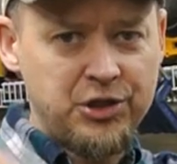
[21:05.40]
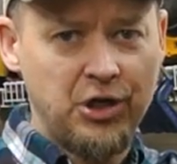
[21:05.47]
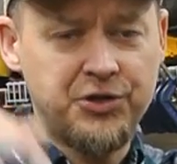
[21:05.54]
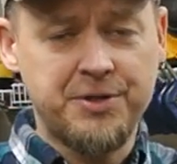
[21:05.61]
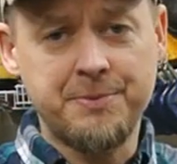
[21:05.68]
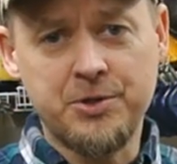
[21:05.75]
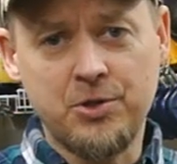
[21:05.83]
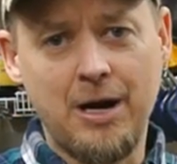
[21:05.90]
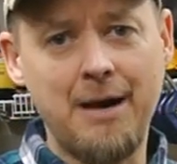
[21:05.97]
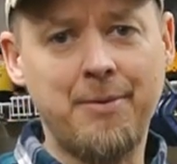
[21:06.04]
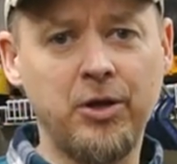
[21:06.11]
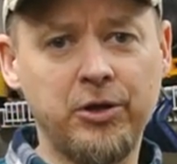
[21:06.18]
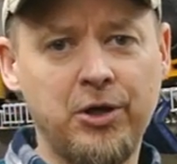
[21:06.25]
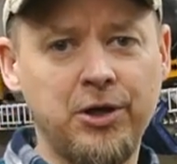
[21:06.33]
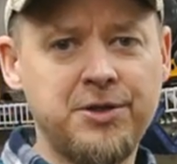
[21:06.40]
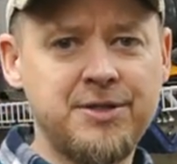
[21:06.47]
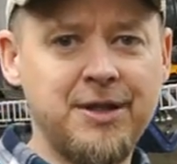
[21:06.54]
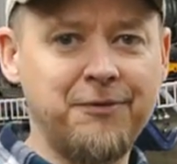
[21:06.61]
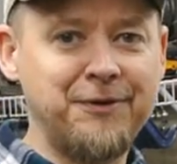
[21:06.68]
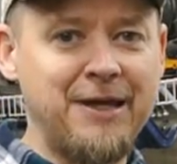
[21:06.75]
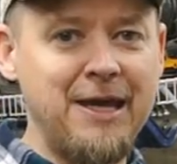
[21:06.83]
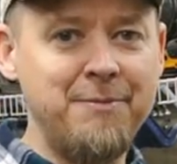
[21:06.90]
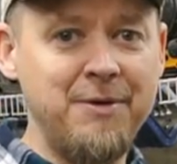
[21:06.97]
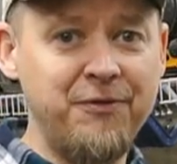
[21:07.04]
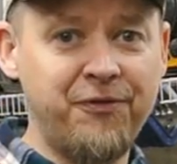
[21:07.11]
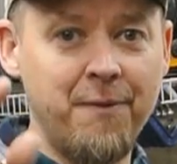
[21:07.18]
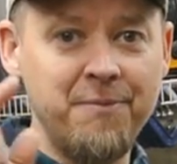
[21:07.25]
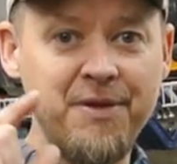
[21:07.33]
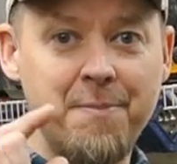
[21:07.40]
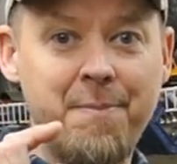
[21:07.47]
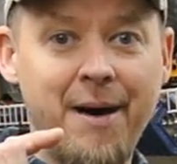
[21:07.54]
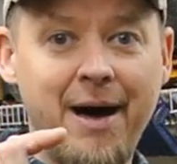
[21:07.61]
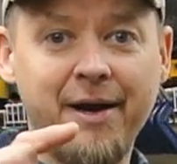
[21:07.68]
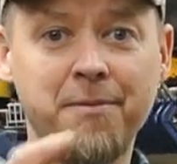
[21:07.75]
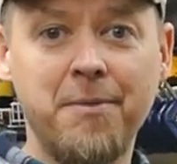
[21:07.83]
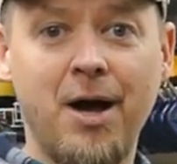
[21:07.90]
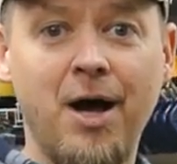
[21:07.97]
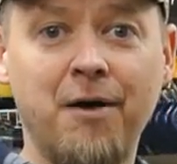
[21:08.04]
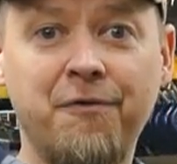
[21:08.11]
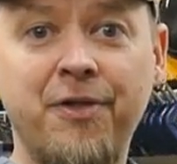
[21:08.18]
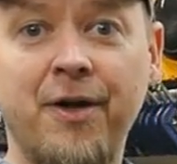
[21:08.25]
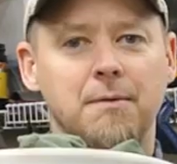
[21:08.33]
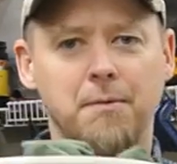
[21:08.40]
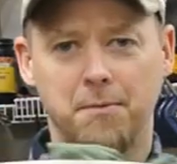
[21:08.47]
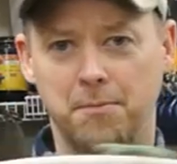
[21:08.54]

share, subscribe, all the good stuff to keep me from the bottom of the...